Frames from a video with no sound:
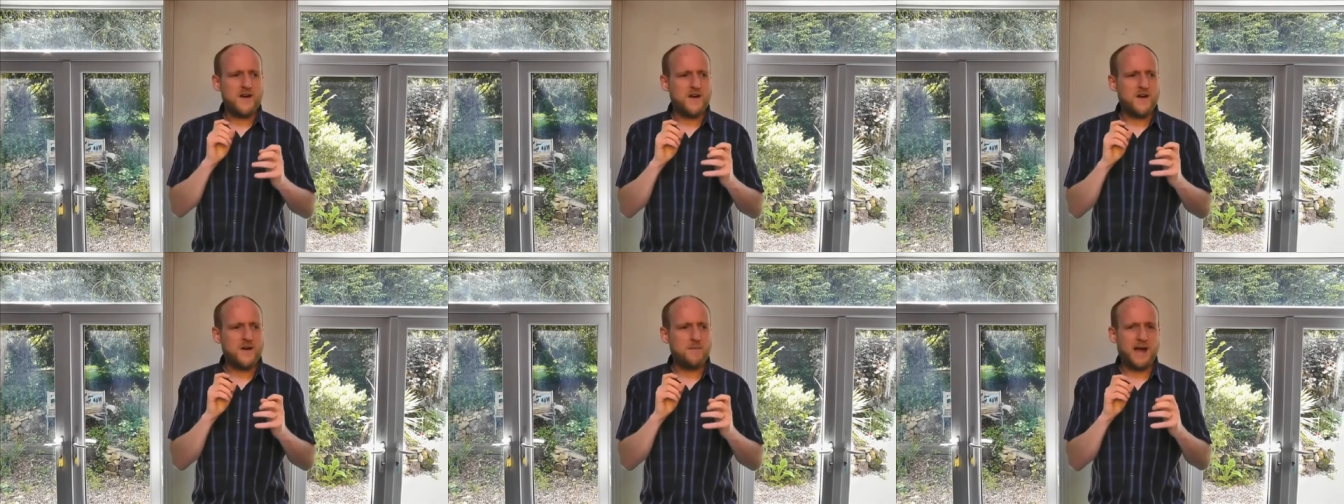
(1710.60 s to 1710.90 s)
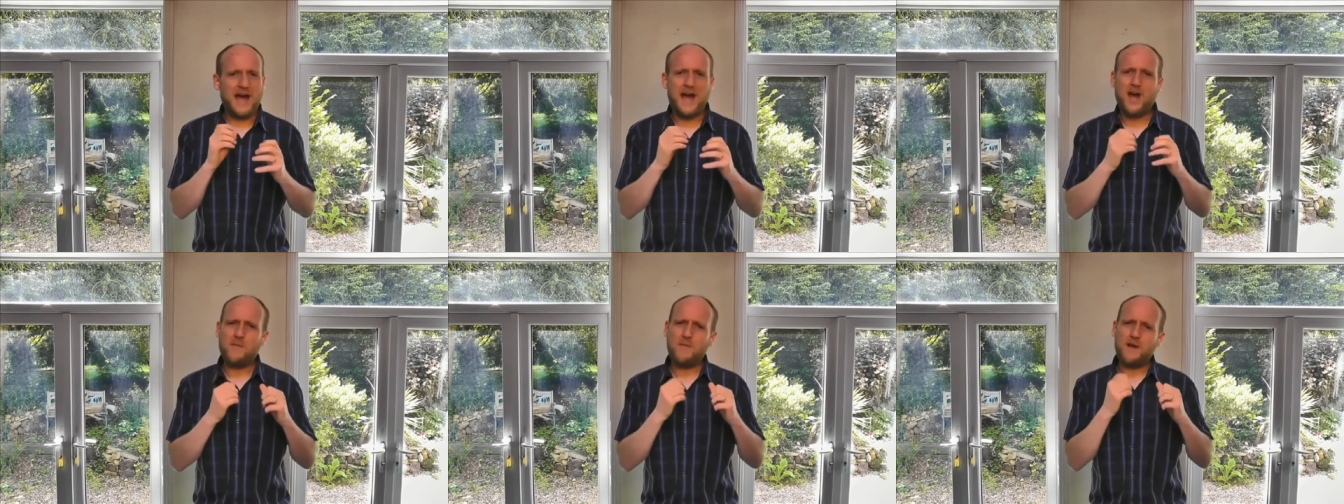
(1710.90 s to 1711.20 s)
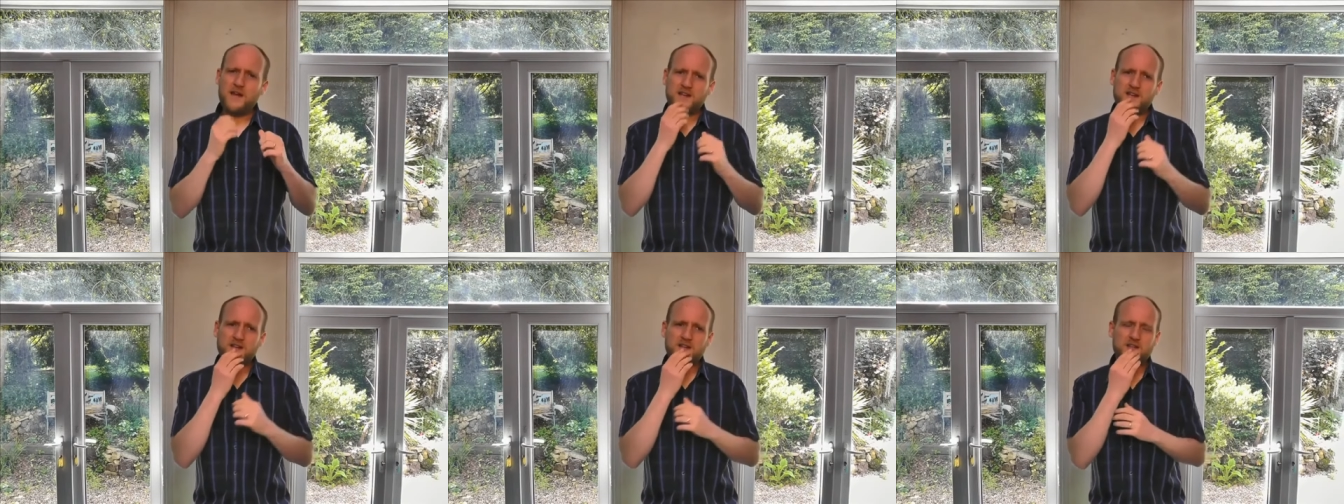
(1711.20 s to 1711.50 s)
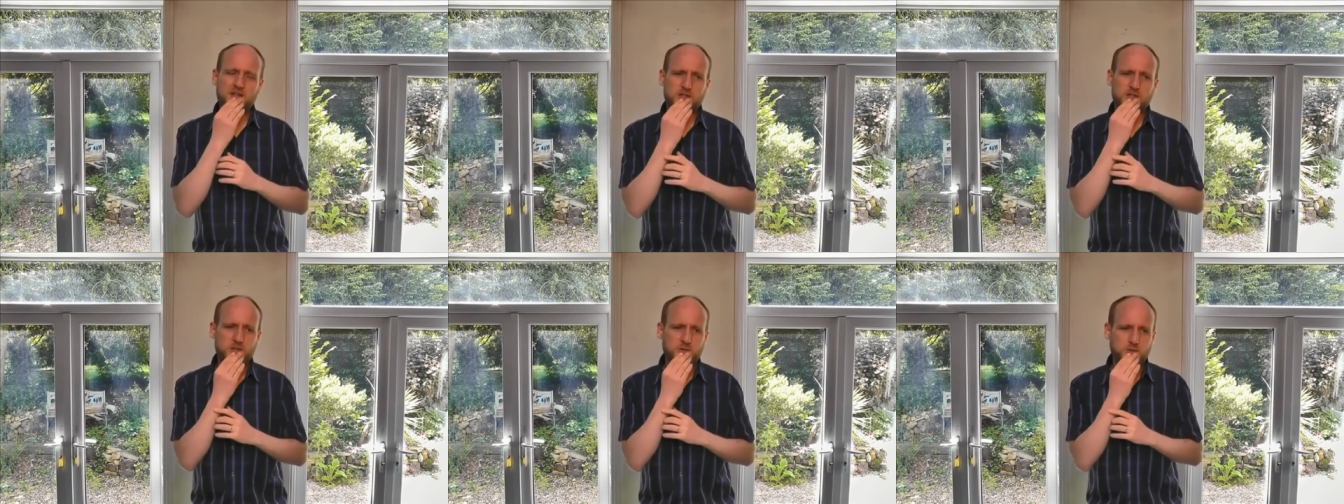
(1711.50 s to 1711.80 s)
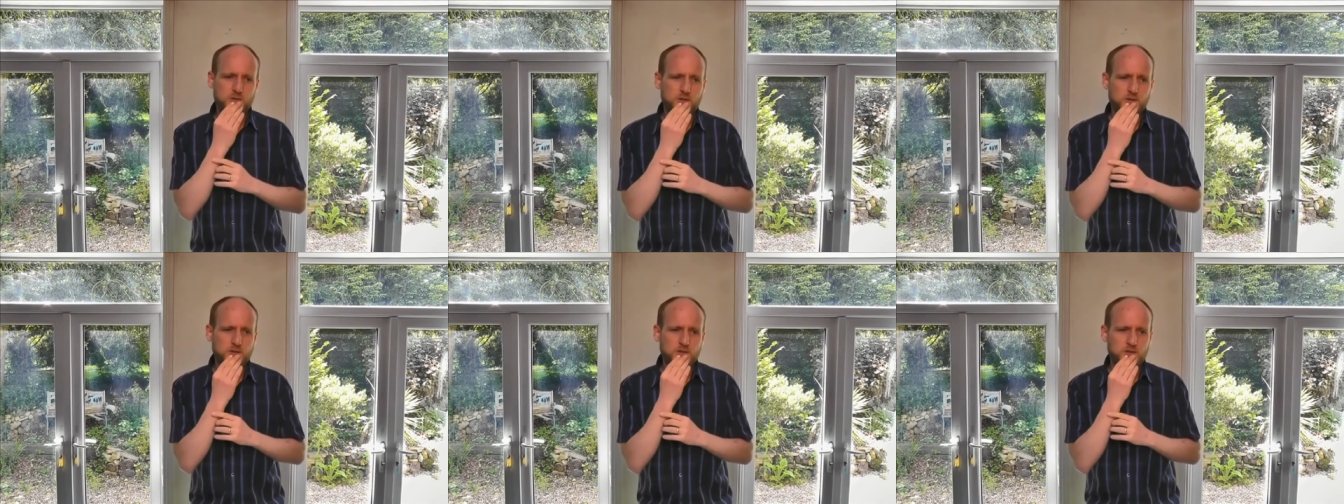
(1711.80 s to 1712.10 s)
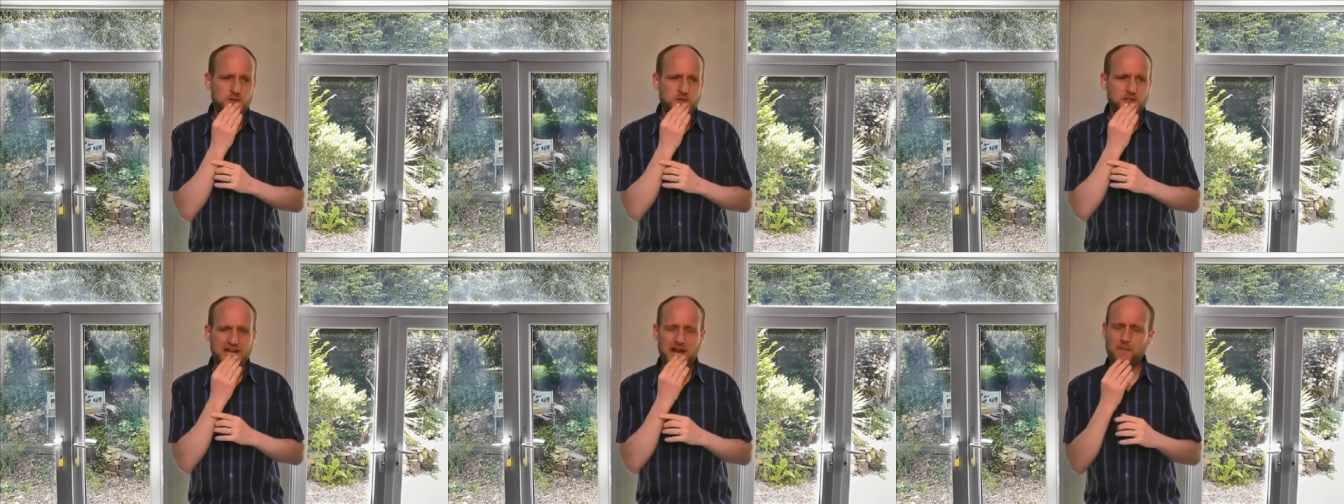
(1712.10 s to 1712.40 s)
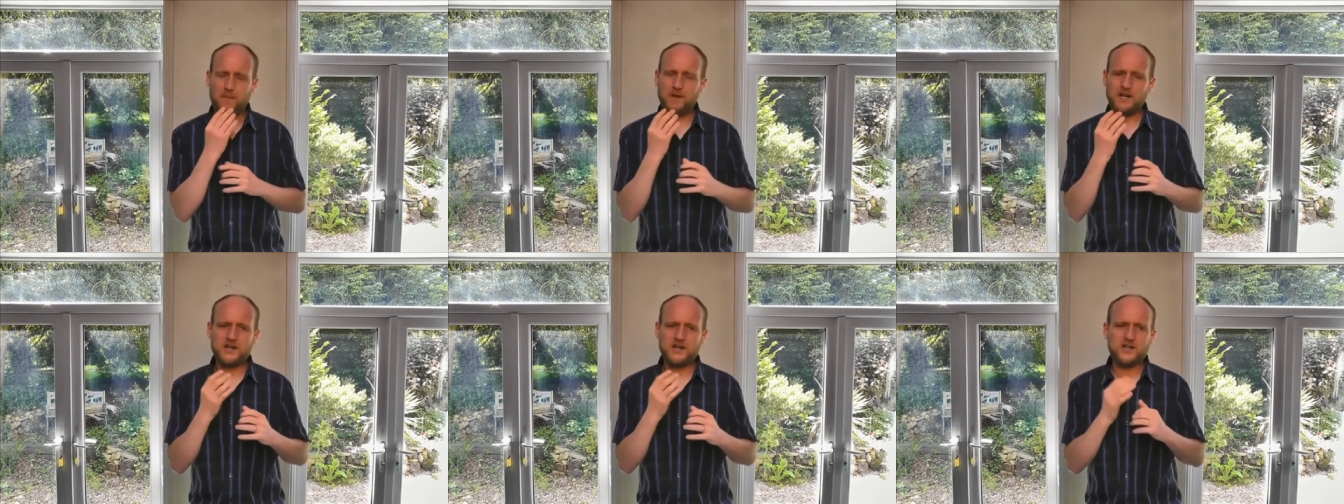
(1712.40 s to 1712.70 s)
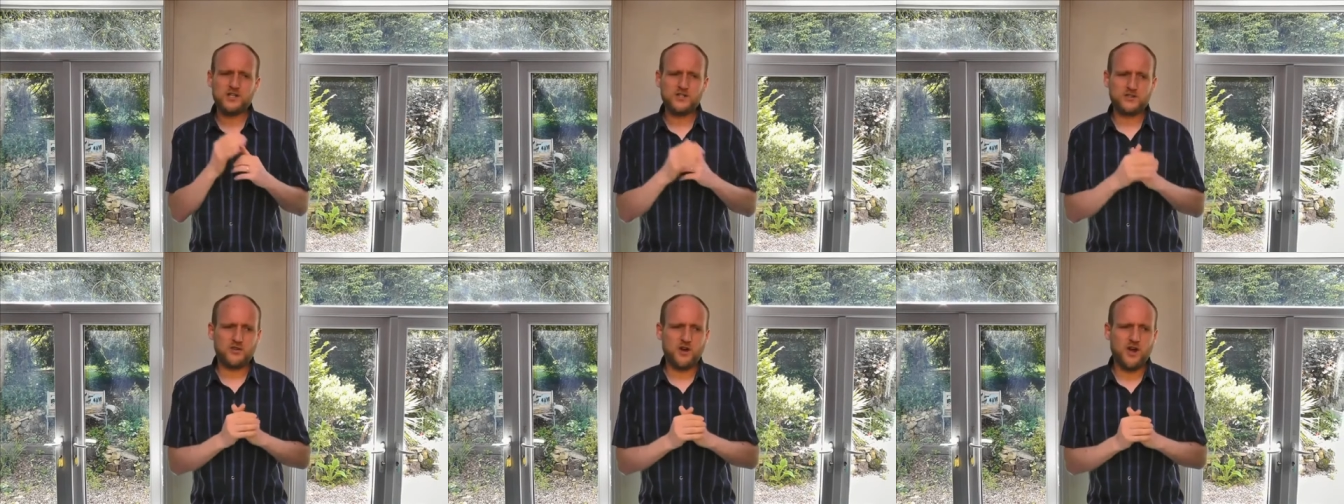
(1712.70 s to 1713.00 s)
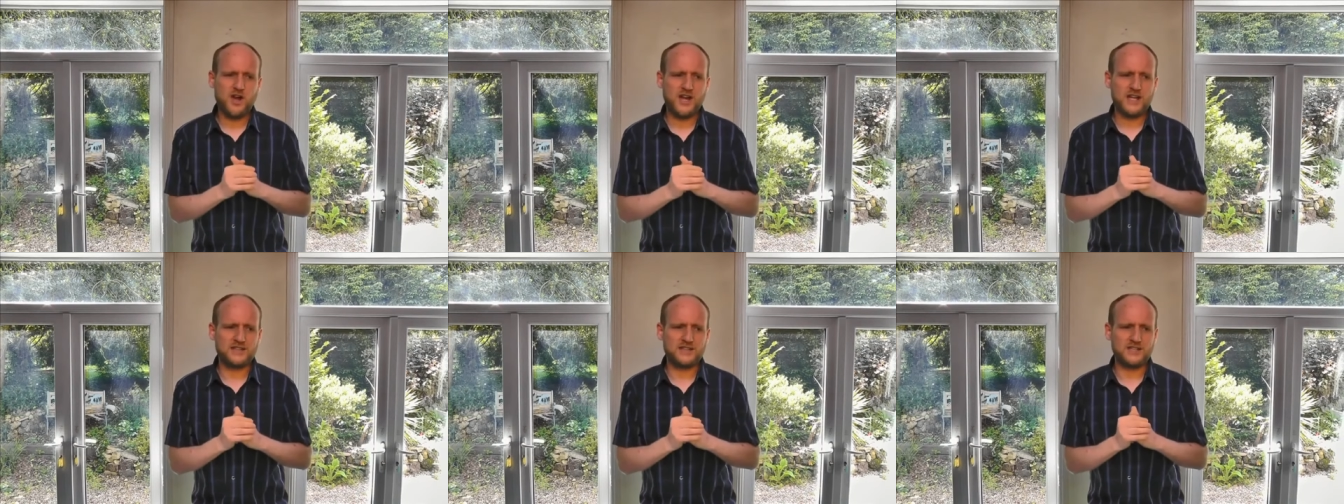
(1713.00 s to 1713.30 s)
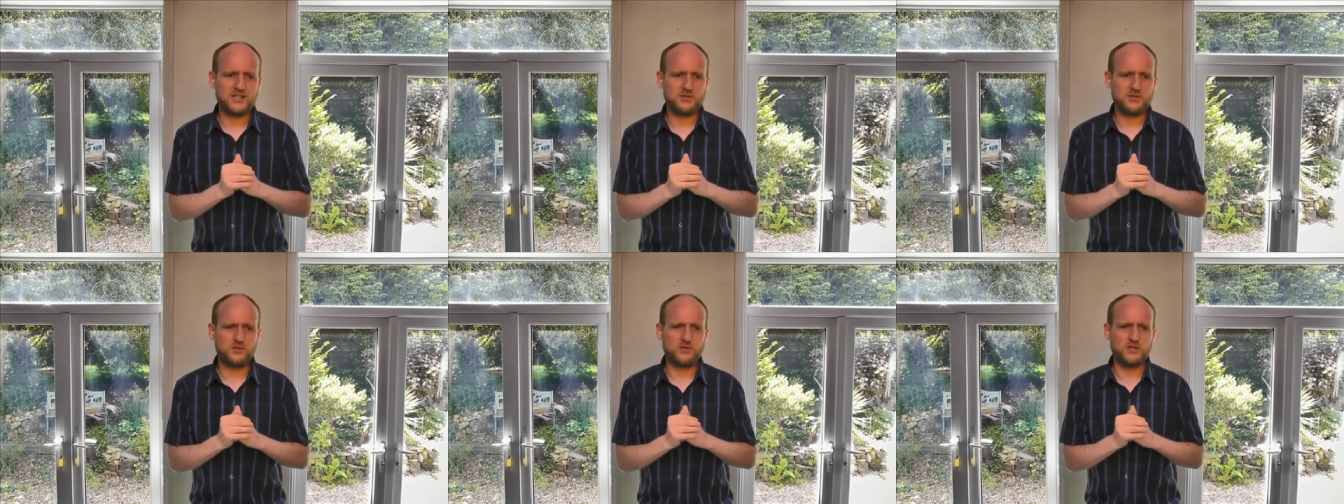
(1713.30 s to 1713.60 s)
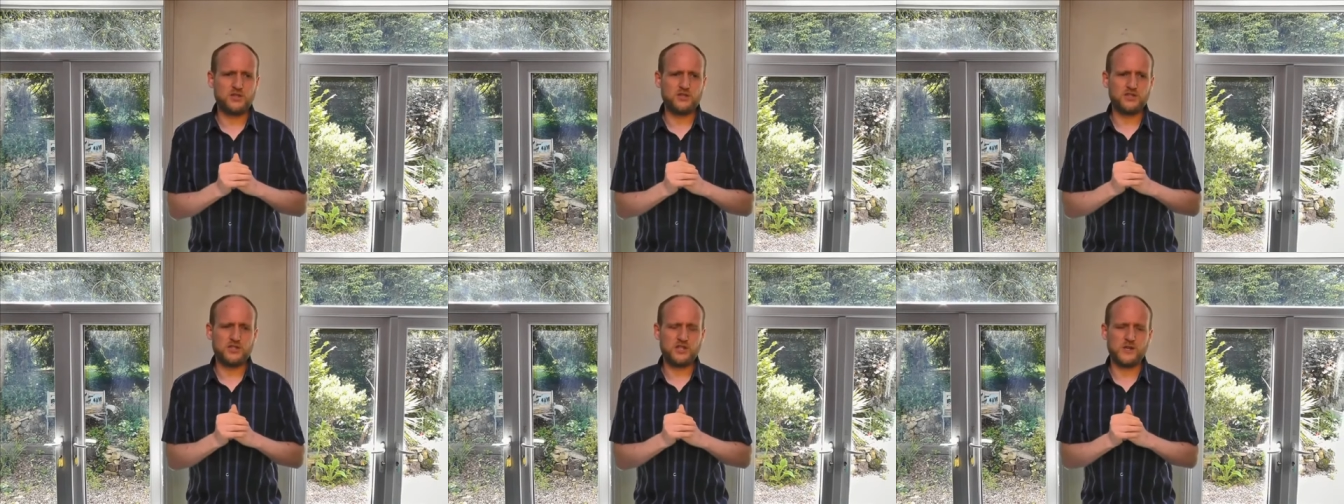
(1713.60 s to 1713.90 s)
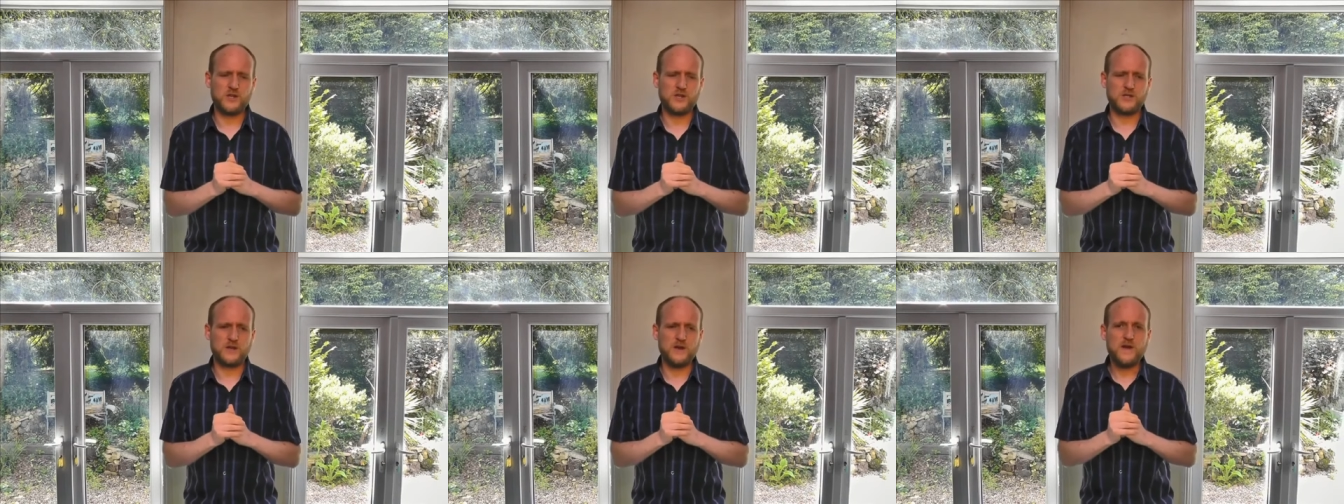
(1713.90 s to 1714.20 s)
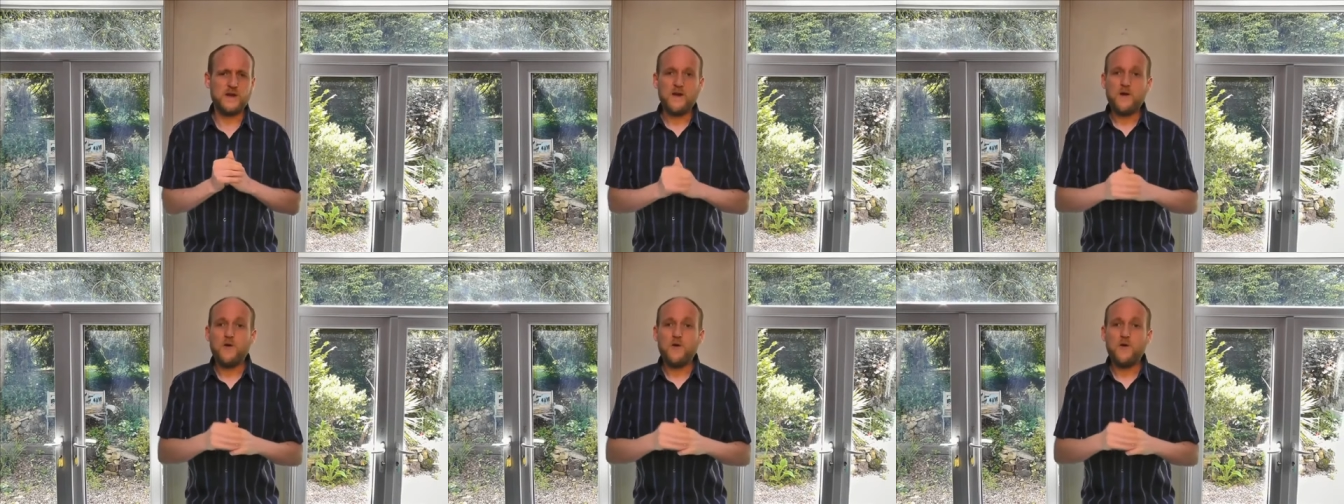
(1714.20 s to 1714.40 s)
Um, how am I going to destroy your church? How am I going to try and destroy your church?